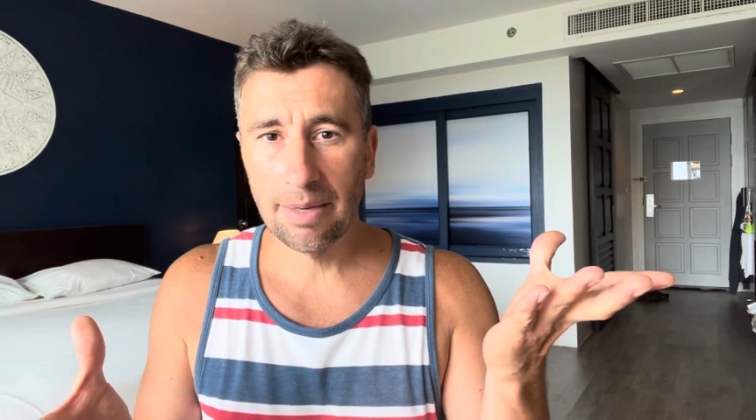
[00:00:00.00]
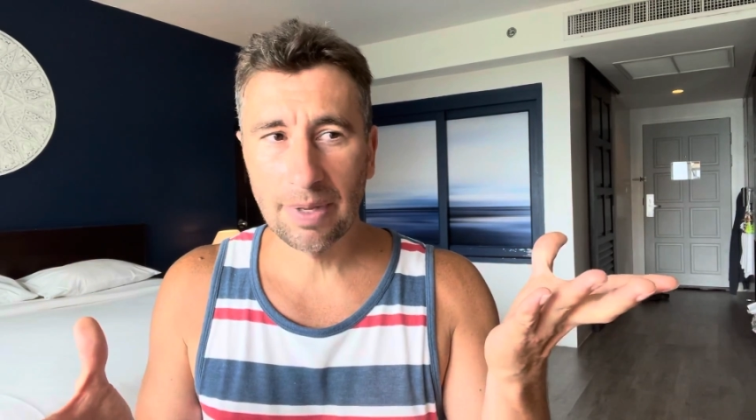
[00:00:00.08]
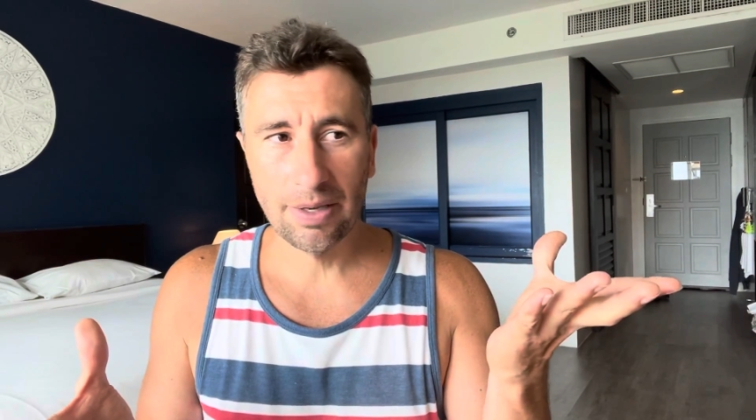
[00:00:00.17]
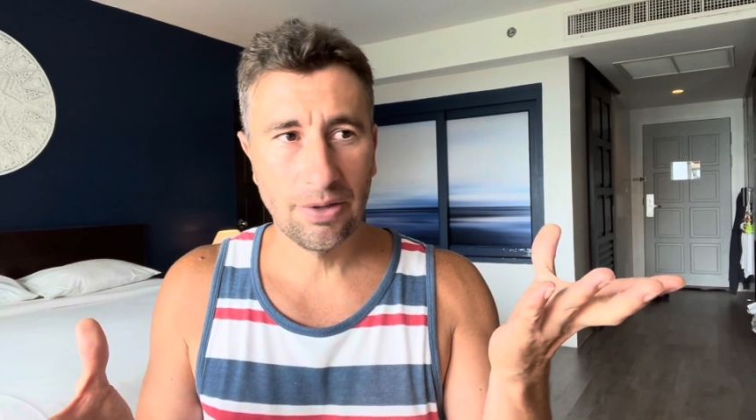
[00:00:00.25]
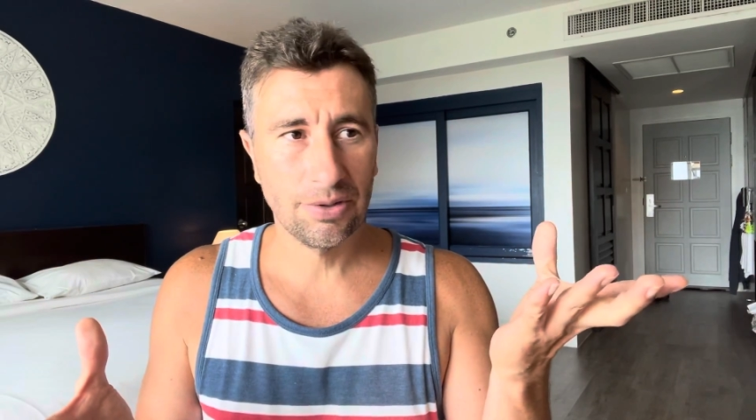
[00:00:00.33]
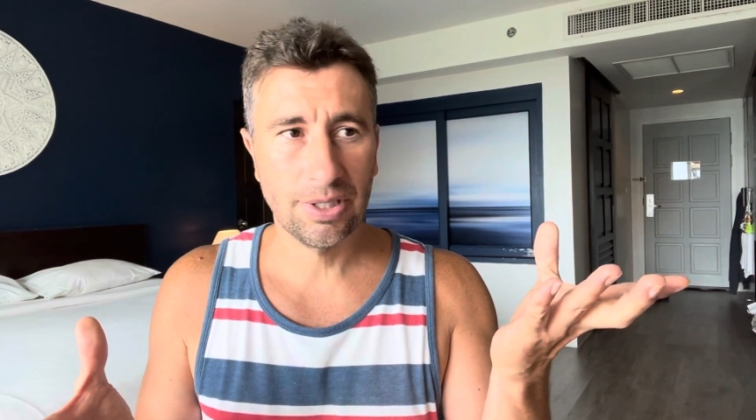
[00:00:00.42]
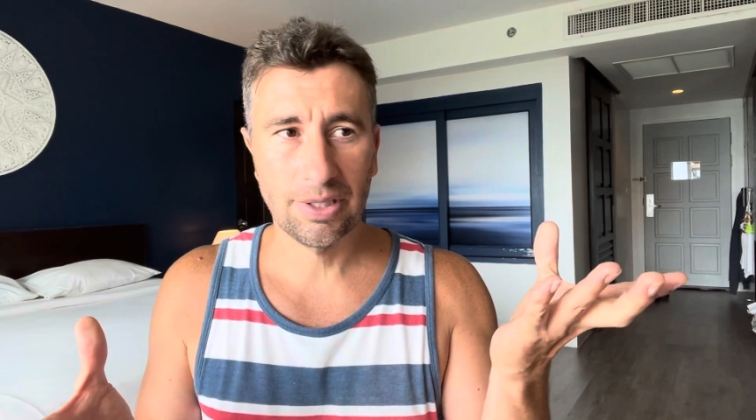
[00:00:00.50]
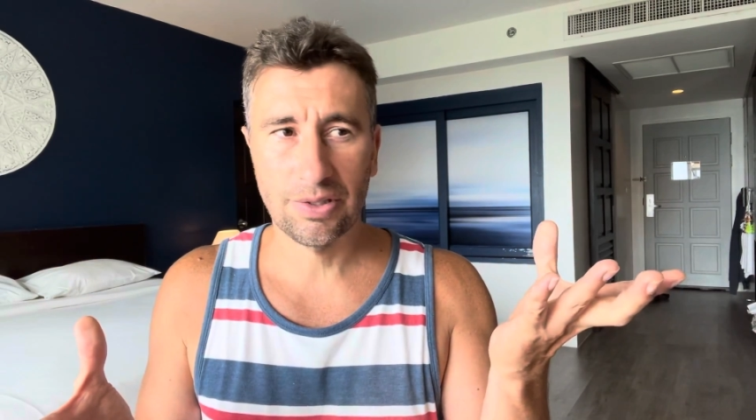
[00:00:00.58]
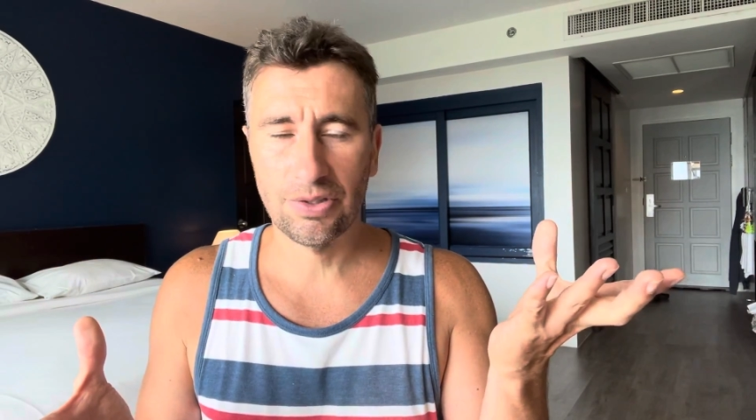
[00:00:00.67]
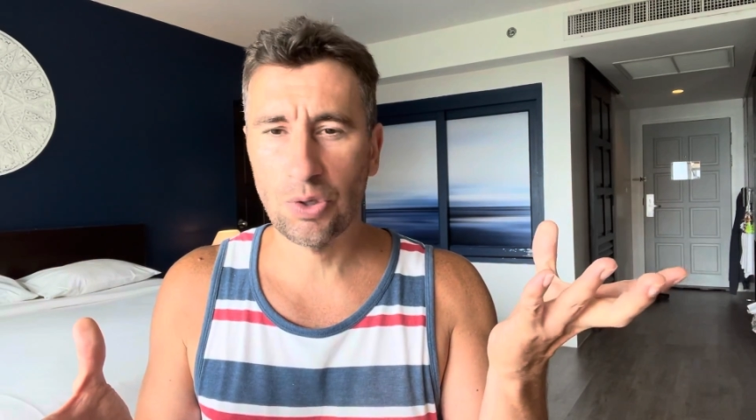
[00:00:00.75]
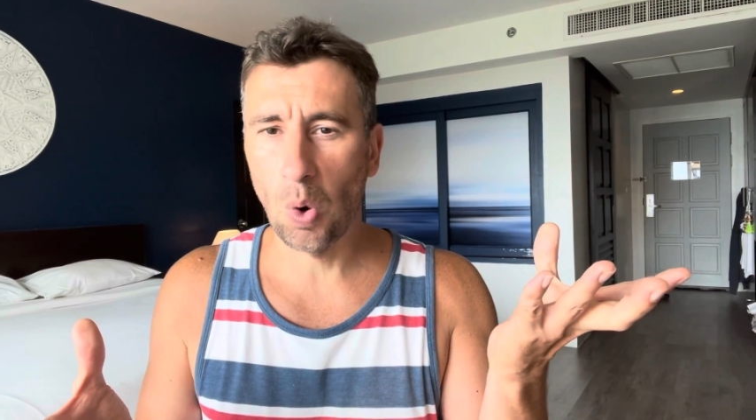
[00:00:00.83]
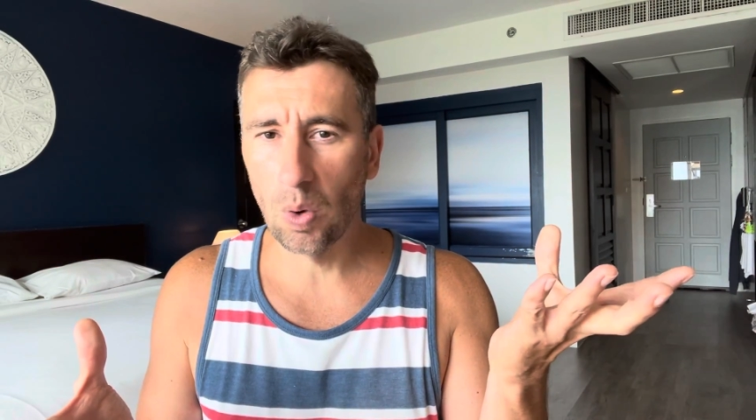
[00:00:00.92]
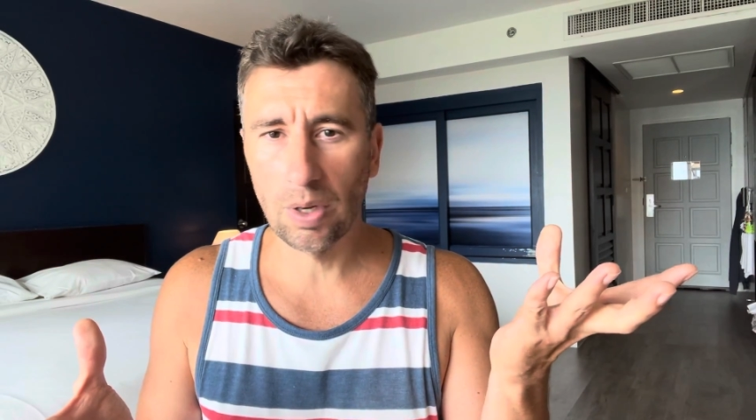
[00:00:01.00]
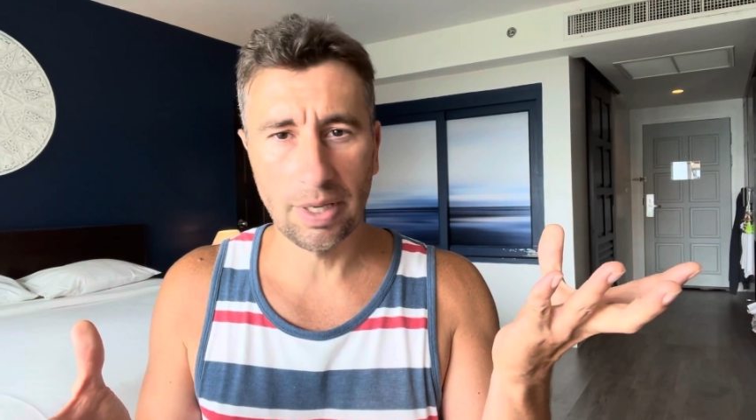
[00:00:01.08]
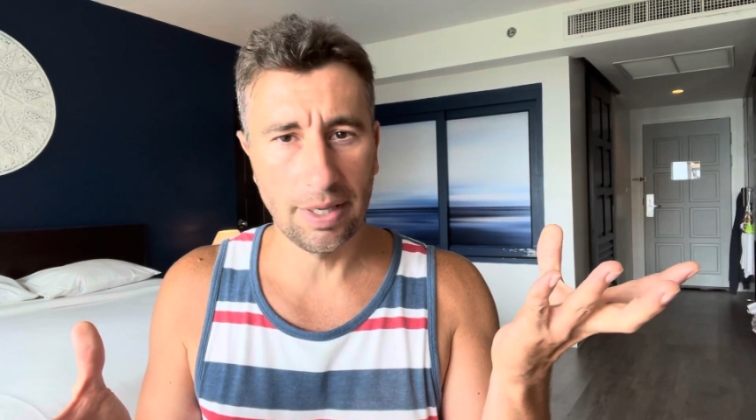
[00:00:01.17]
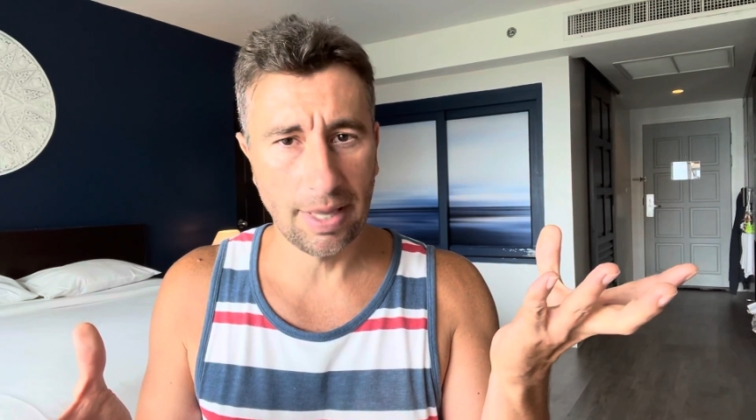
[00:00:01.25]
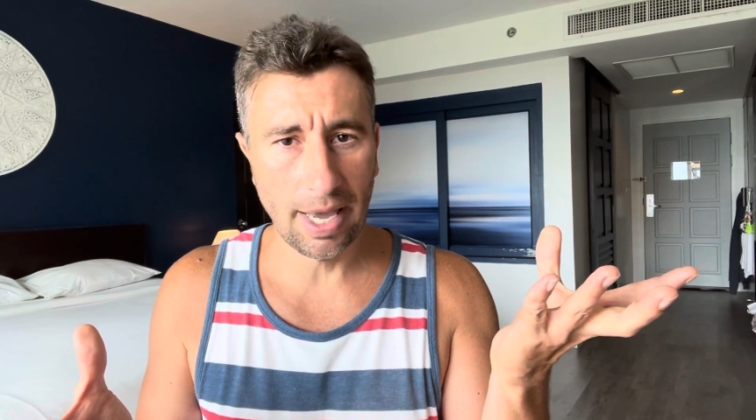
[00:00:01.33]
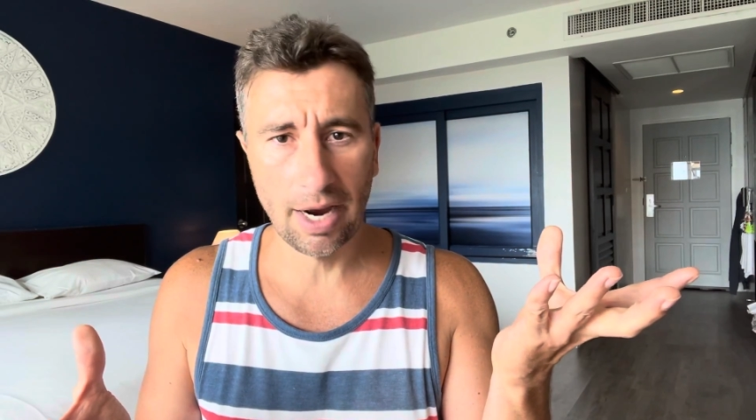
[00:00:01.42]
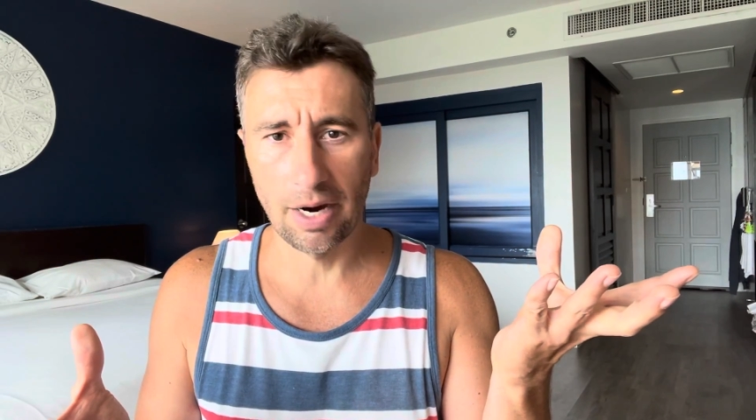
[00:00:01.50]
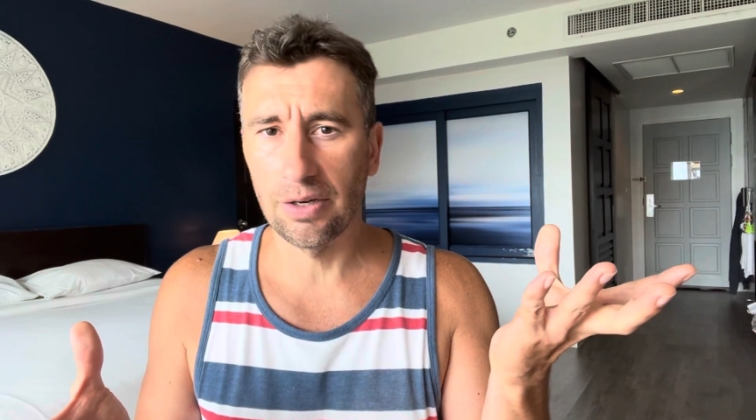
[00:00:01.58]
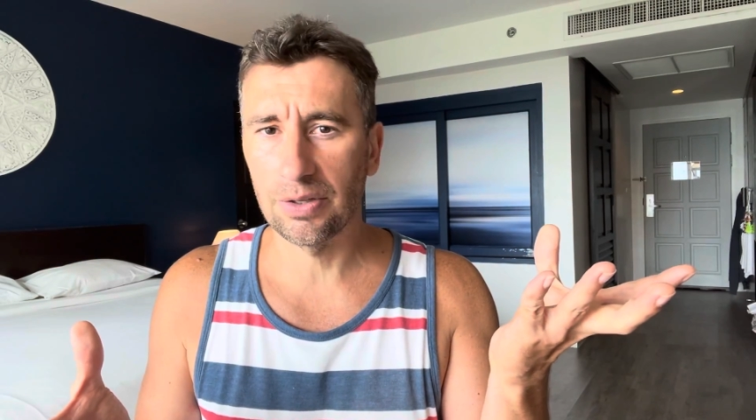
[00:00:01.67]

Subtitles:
that you're just totally there.